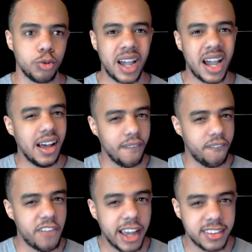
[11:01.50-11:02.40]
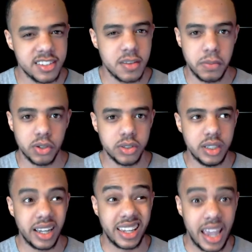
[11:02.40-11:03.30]
kind of affect his
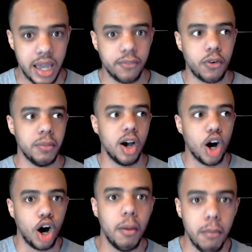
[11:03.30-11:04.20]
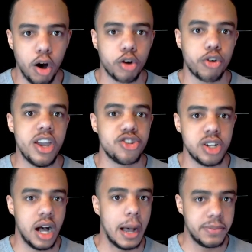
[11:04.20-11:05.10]
ability again from an on-ball
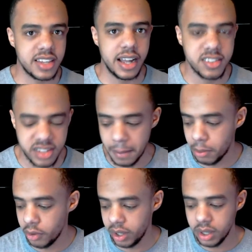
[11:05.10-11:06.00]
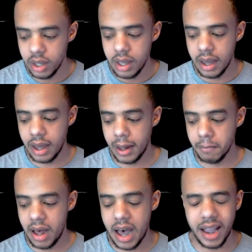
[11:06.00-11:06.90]
creation upside standpoint.
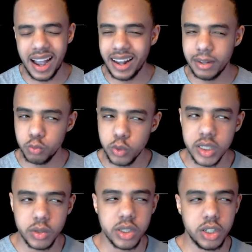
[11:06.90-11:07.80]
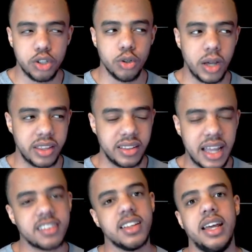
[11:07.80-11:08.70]
I really, really do. I think
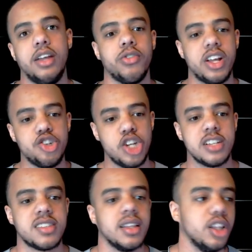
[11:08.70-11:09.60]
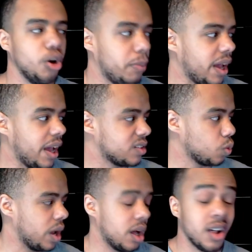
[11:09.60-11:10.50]
that's going to hinder that just a little bit as
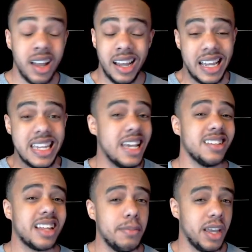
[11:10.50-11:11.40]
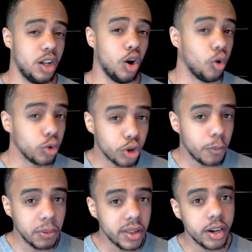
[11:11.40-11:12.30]
well. He is going to be an older
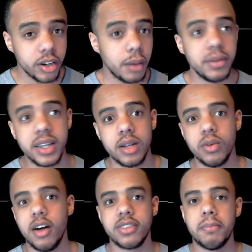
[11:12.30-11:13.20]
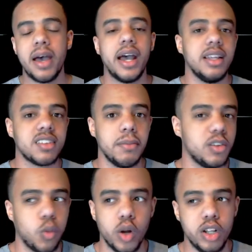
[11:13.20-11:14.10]
player coming in off the bat. He's going to be
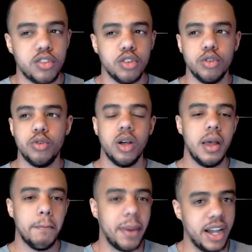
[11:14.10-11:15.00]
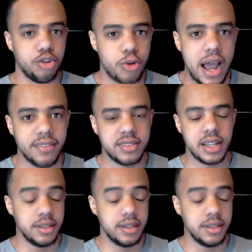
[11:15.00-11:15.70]
22 by draft